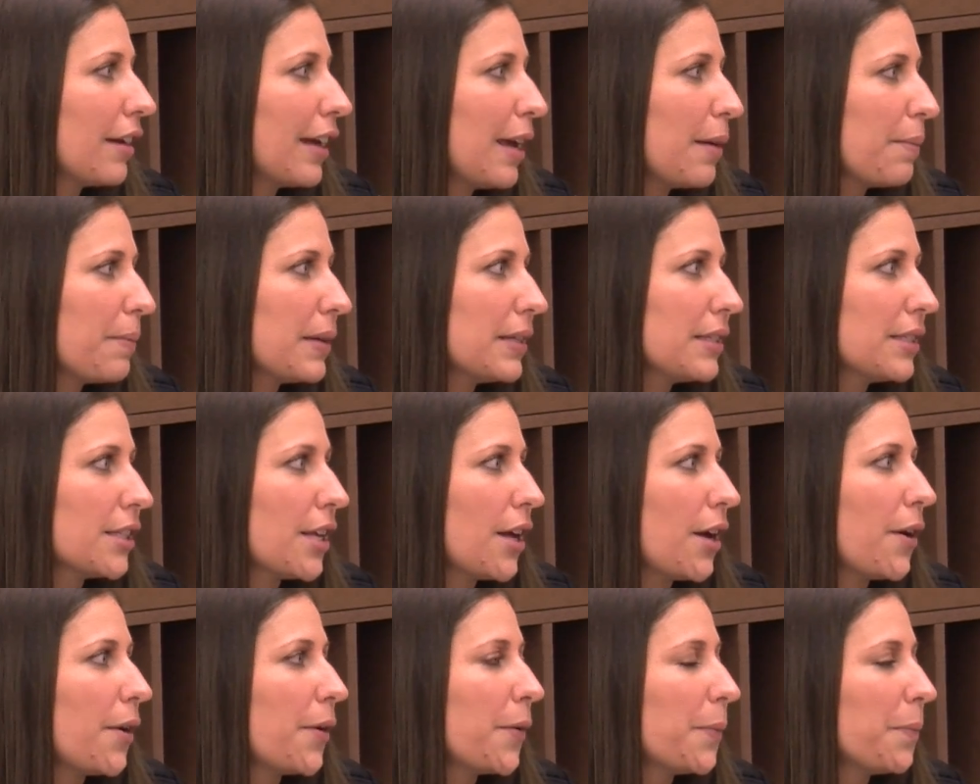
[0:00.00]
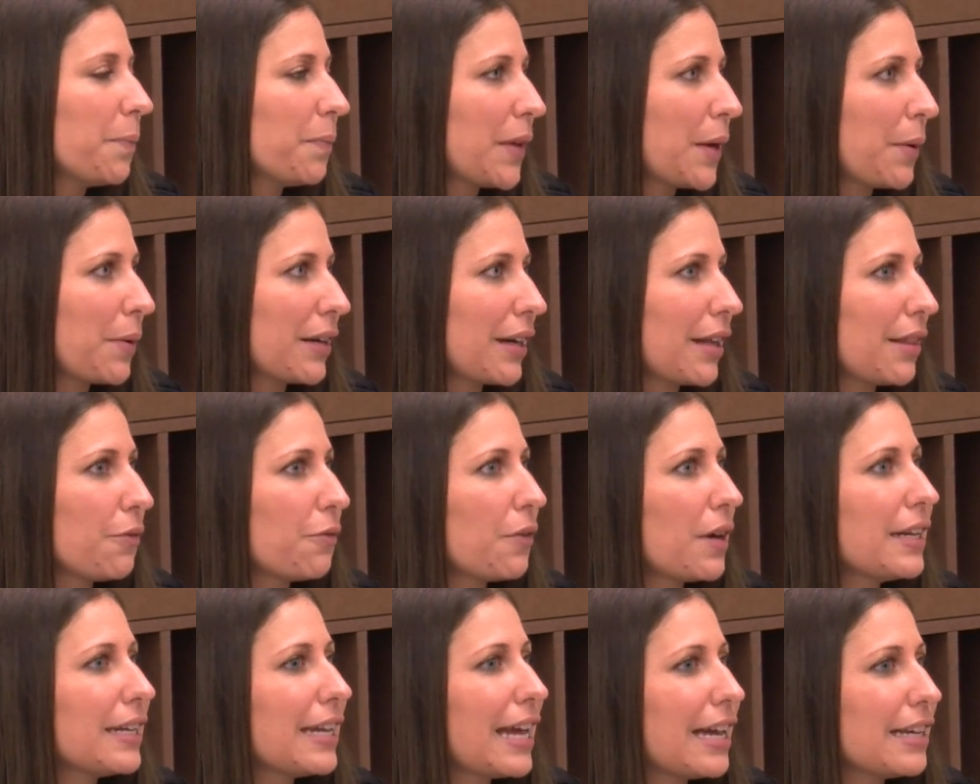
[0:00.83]
campus, so I worked at the
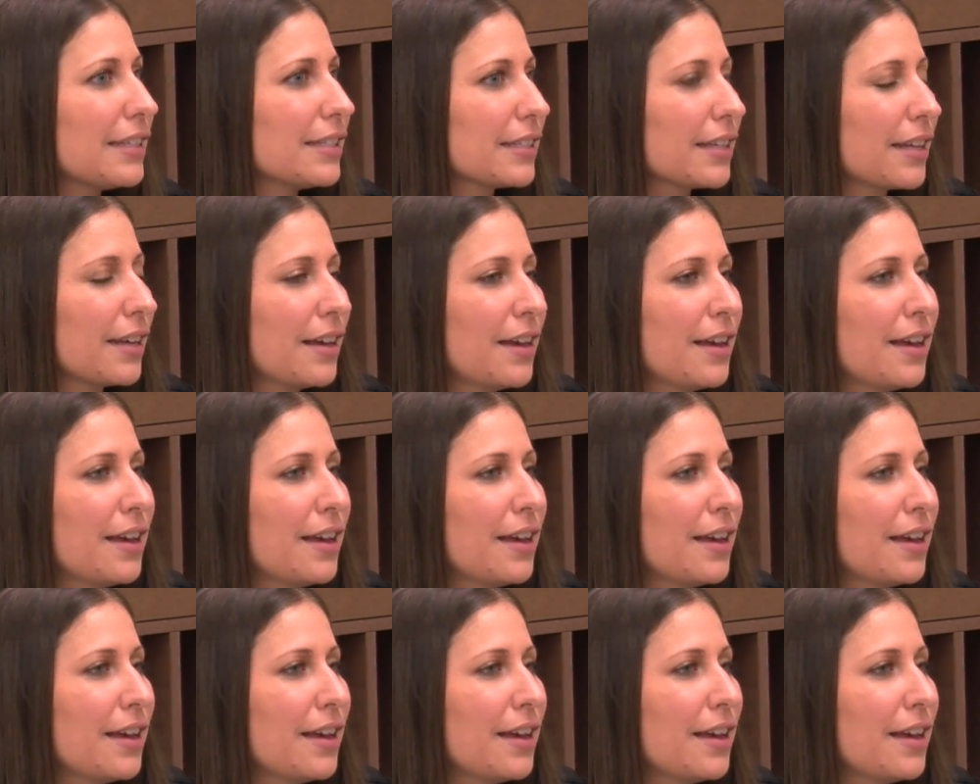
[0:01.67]
front desk,